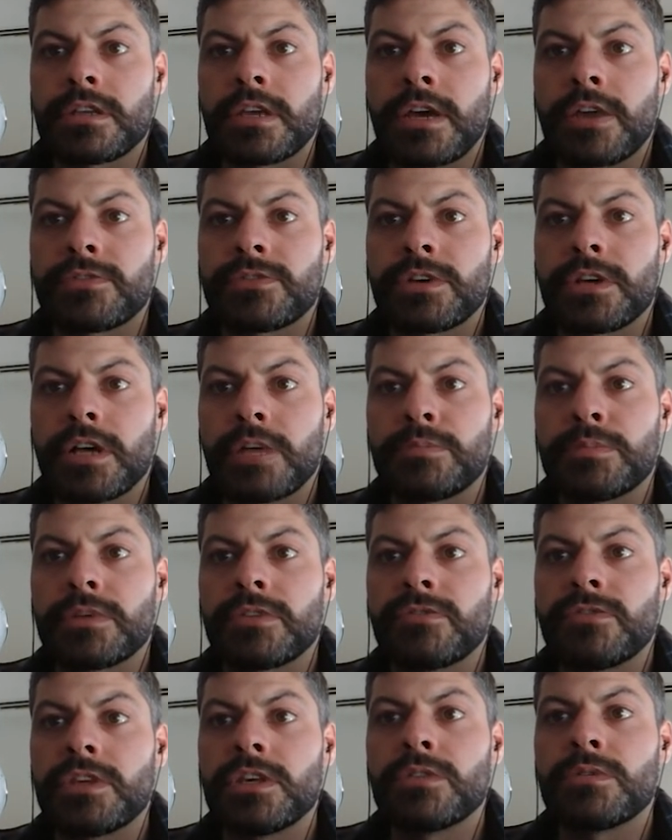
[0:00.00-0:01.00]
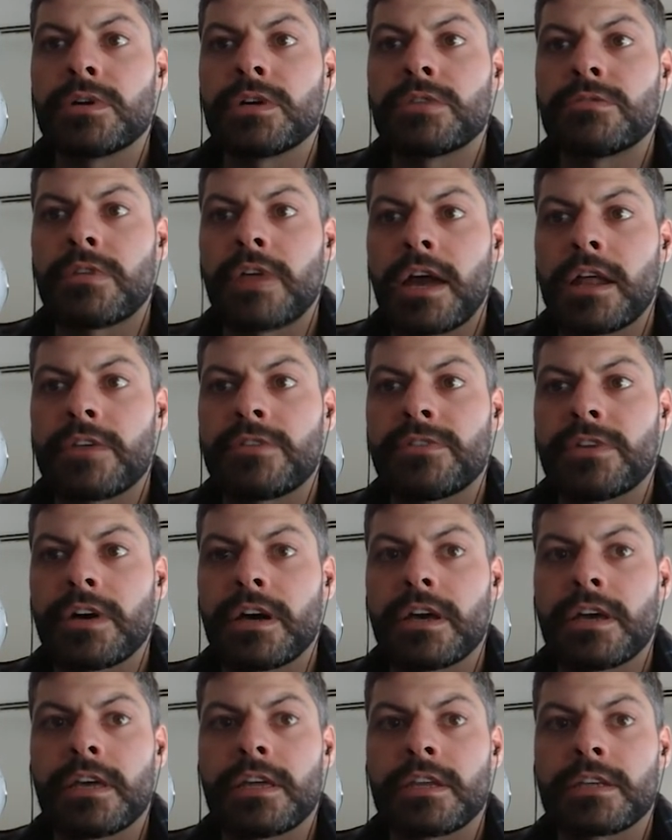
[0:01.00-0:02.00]
after helping v1 ratify
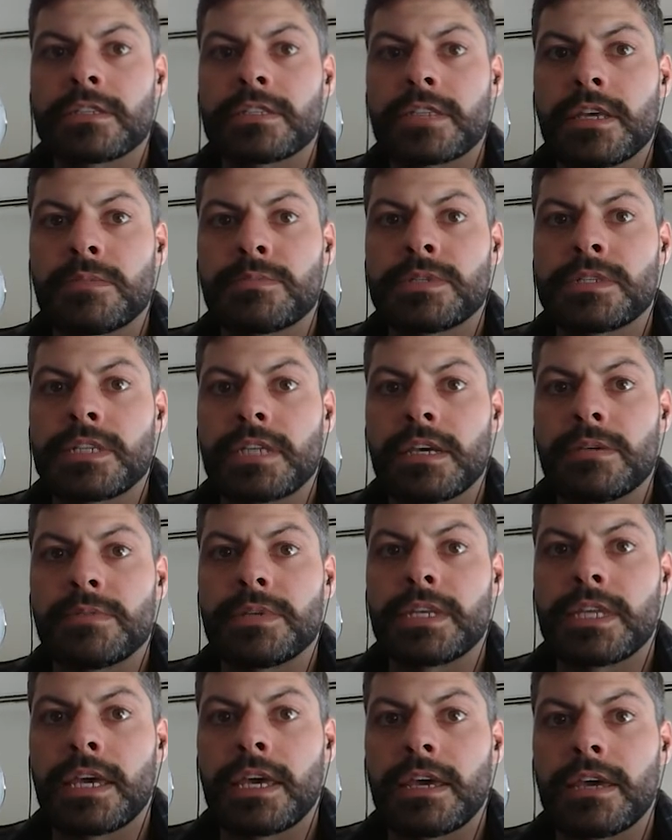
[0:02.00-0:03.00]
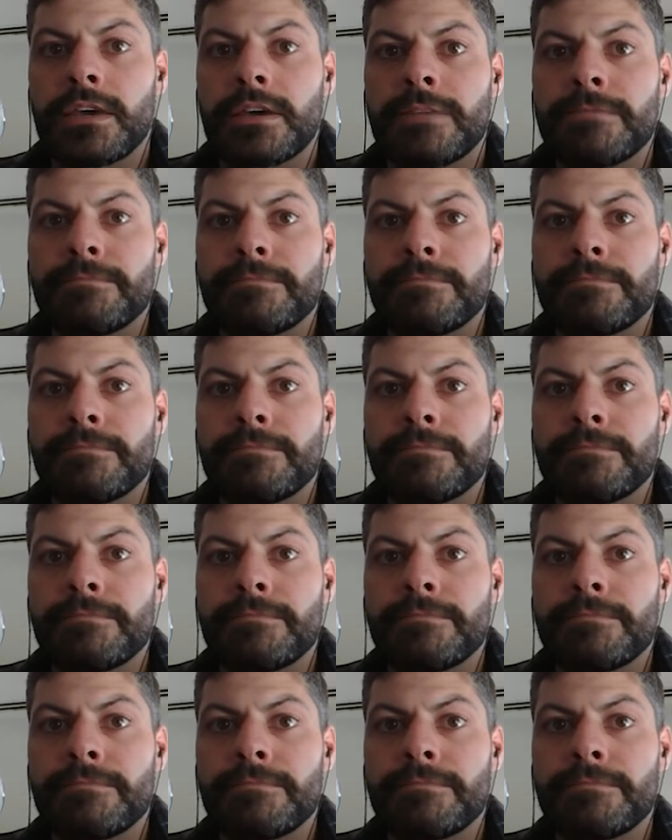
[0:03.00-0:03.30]
and accept statement A.